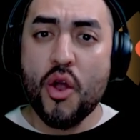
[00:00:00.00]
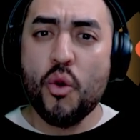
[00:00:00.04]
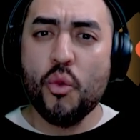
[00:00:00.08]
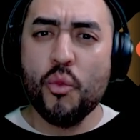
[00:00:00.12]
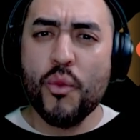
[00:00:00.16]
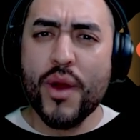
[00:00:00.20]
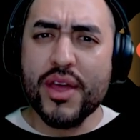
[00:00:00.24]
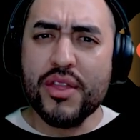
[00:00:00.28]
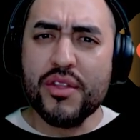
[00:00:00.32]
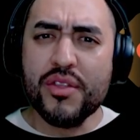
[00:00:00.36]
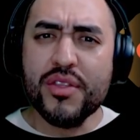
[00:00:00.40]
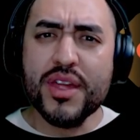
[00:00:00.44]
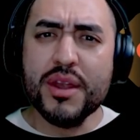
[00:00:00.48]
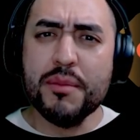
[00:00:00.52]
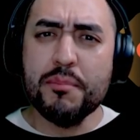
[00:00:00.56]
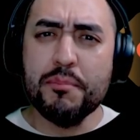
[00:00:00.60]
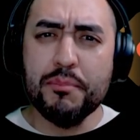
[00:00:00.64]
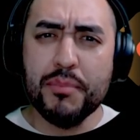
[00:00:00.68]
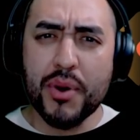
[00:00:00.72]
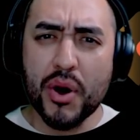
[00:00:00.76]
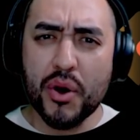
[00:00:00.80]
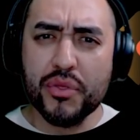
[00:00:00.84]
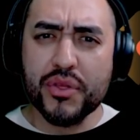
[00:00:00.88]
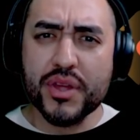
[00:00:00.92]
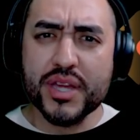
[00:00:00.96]
Rather than
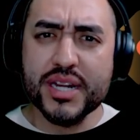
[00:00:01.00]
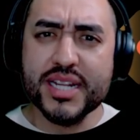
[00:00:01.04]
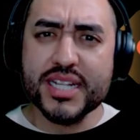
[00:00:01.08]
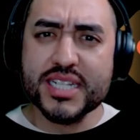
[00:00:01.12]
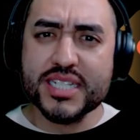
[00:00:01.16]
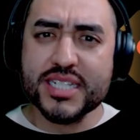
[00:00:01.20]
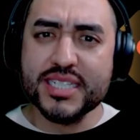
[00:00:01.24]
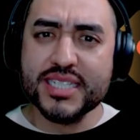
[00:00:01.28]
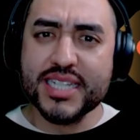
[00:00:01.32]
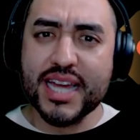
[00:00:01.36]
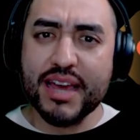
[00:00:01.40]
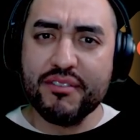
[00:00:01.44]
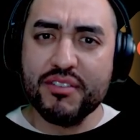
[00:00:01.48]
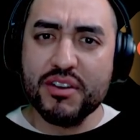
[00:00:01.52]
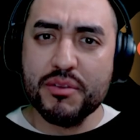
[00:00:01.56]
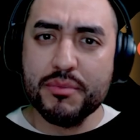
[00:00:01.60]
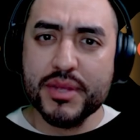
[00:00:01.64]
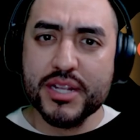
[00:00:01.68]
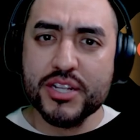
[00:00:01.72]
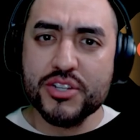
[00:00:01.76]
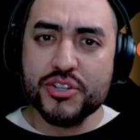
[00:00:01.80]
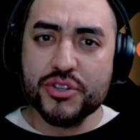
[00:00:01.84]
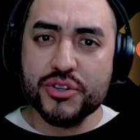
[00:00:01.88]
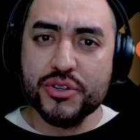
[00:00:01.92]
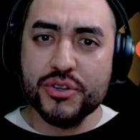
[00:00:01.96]
both conditions having to be
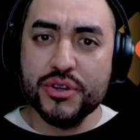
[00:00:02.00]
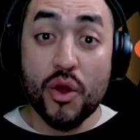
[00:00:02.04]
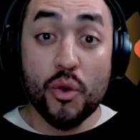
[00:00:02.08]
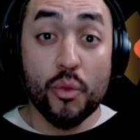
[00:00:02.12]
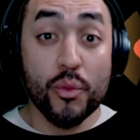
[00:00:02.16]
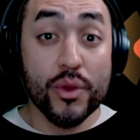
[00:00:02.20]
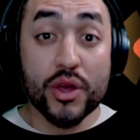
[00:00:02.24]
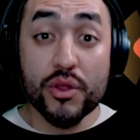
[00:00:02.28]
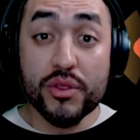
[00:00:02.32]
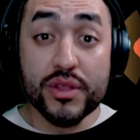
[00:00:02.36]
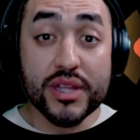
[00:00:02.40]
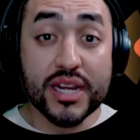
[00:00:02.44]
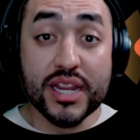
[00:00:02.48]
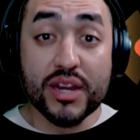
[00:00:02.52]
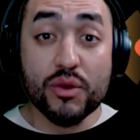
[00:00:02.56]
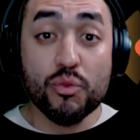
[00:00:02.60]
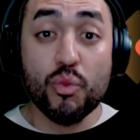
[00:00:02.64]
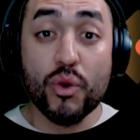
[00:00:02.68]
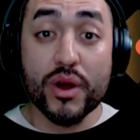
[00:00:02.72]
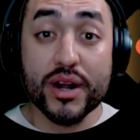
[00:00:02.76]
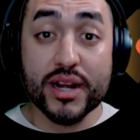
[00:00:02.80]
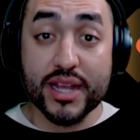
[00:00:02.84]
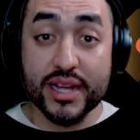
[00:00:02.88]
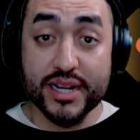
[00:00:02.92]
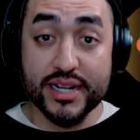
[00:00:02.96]
true, we only need
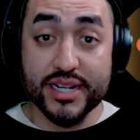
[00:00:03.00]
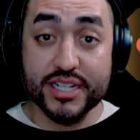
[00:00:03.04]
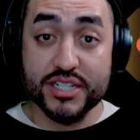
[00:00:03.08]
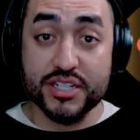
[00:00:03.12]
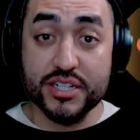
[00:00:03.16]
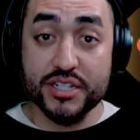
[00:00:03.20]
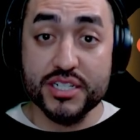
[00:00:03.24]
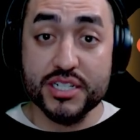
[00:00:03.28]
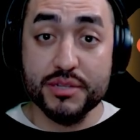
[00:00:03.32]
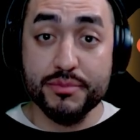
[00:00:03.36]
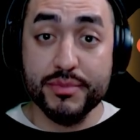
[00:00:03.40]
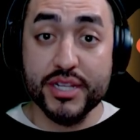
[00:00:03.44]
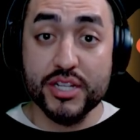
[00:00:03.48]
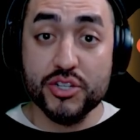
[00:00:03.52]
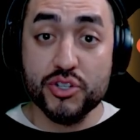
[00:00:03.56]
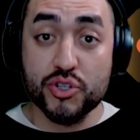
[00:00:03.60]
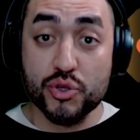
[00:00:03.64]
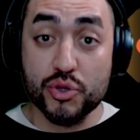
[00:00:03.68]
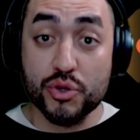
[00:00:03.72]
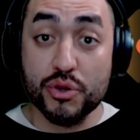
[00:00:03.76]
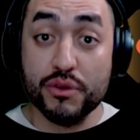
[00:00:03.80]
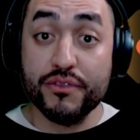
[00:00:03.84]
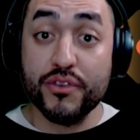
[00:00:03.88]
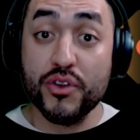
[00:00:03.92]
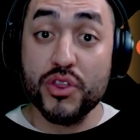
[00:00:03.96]
one condition to be
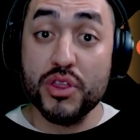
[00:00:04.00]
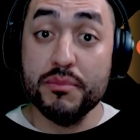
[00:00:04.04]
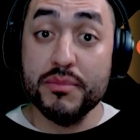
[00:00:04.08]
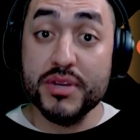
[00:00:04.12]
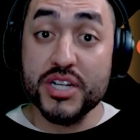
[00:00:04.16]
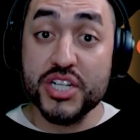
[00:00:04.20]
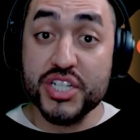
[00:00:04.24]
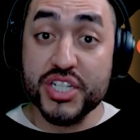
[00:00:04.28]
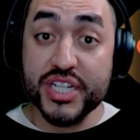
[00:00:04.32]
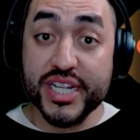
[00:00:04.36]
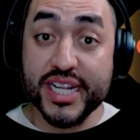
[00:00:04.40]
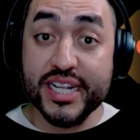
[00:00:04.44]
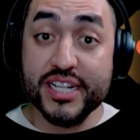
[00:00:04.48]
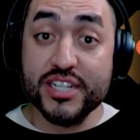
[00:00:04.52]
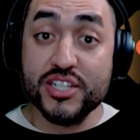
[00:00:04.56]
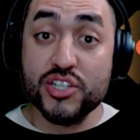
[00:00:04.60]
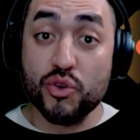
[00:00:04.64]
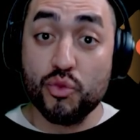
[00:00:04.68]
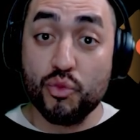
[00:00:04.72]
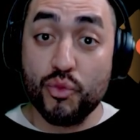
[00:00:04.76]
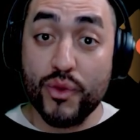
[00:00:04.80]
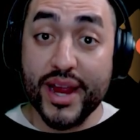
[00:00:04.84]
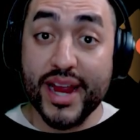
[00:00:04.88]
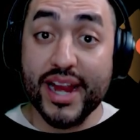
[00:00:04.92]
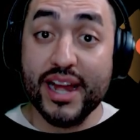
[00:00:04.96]
true for the machine to
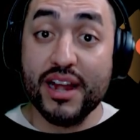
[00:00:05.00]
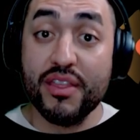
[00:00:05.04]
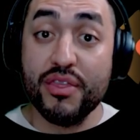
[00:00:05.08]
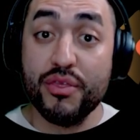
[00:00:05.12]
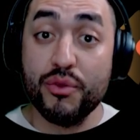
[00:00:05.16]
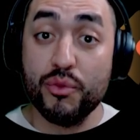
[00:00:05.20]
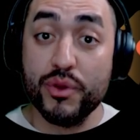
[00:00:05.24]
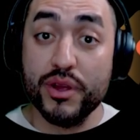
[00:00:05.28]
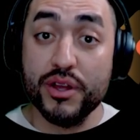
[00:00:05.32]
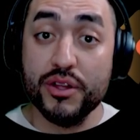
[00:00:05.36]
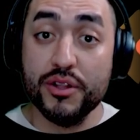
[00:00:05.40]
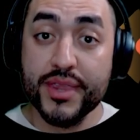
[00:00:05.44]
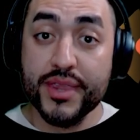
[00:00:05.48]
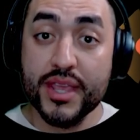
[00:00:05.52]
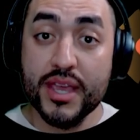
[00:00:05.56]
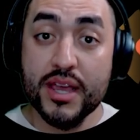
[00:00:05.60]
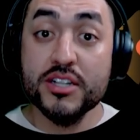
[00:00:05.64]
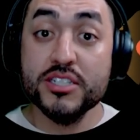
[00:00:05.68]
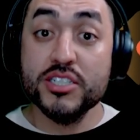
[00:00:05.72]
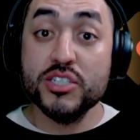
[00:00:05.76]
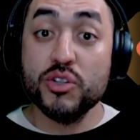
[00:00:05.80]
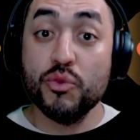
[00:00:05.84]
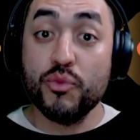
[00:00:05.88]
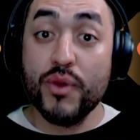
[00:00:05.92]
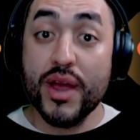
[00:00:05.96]
write thrill.
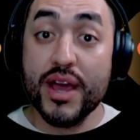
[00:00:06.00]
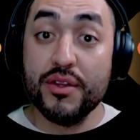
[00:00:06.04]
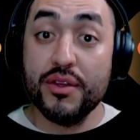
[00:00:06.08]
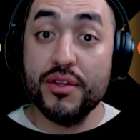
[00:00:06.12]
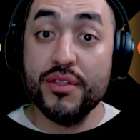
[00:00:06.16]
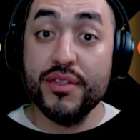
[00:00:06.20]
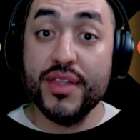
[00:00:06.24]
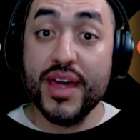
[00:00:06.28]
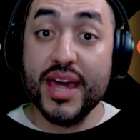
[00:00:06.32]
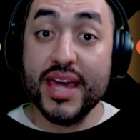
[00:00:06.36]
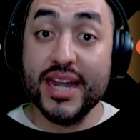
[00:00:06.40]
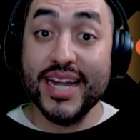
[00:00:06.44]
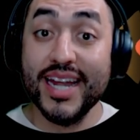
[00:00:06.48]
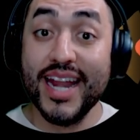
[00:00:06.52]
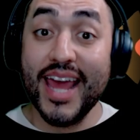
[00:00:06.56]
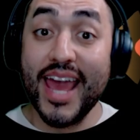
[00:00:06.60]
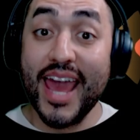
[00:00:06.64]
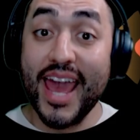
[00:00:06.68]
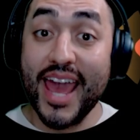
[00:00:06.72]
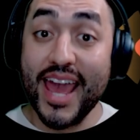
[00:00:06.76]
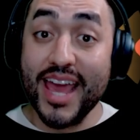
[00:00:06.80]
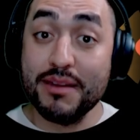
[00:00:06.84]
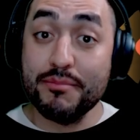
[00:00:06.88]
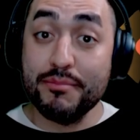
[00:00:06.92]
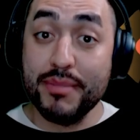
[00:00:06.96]
So rather than an
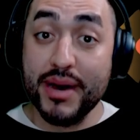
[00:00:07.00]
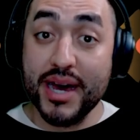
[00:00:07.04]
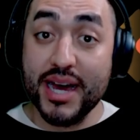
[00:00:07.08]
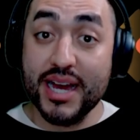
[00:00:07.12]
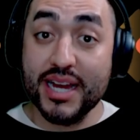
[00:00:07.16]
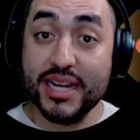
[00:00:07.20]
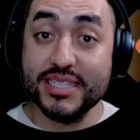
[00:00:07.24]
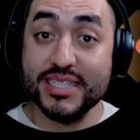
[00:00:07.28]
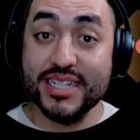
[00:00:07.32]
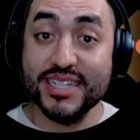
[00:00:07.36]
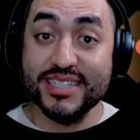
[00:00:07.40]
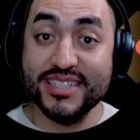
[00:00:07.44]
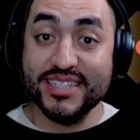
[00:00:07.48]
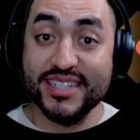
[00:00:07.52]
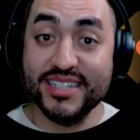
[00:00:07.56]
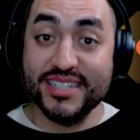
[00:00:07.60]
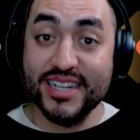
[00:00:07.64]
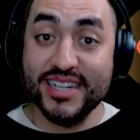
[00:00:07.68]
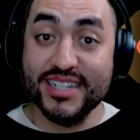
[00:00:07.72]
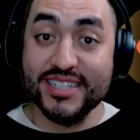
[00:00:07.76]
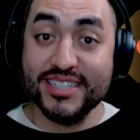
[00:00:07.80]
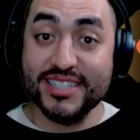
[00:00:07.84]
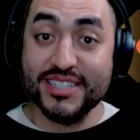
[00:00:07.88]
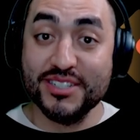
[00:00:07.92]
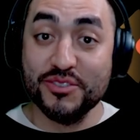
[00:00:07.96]
AND box as the
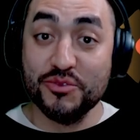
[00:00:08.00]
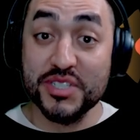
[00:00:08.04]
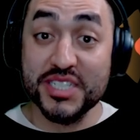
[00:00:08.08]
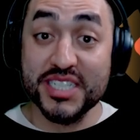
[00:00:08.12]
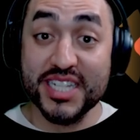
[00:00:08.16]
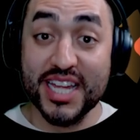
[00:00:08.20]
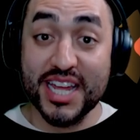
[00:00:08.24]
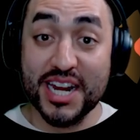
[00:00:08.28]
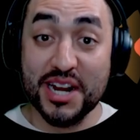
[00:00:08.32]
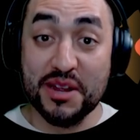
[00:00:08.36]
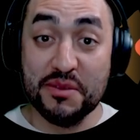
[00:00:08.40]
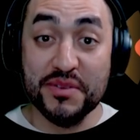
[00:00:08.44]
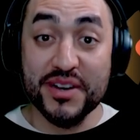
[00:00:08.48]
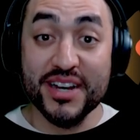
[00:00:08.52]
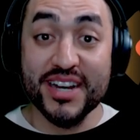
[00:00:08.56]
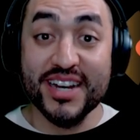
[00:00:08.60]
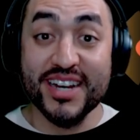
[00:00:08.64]
test, we'll set up